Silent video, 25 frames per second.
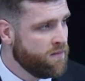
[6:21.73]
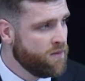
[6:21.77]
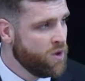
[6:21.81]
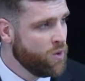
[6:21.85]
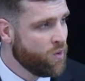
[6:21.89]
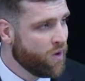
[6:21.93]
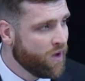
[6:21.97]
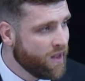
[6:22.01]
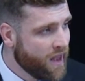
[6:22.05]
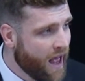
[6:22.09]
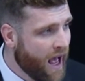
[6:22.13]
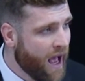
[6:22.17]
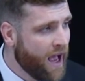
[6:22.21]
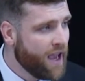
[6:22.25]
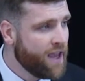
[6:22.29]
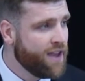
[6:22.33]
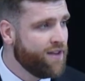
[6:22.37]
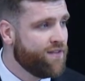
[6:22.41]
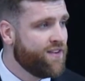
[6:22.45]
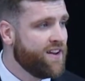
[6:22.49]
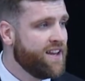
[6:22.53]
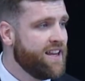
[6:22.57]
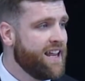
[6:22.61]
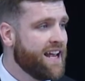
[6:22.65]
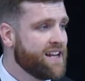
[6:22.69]
You were
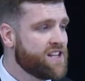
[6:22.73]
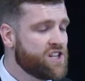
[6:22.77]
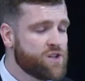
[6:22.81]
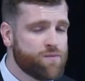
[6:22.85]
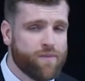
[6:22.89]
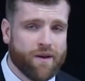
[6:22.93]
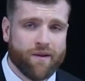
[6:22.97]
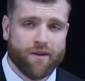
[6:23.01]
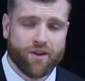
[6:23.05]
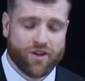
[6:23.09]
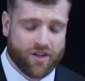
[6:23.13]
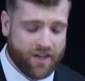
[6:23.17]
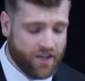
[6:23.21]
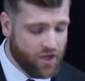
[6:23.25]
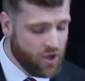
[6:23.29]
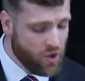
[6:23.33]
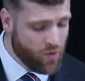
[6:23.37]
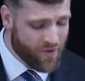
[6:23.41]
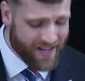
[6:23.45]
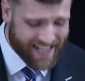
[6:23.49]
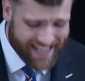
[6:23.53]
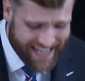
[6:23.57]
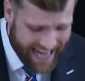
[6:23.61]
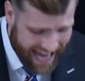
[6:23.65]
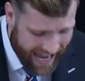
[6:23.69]
alive and yet spiritually
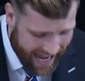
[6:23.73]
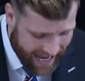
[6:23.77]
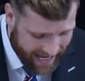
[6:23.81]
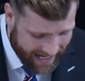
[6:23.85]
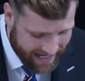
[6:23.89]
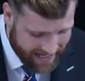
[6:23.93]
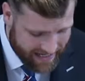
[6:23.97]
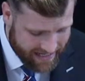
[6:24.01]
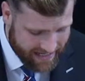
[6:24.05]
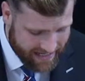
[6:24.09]
you were dead.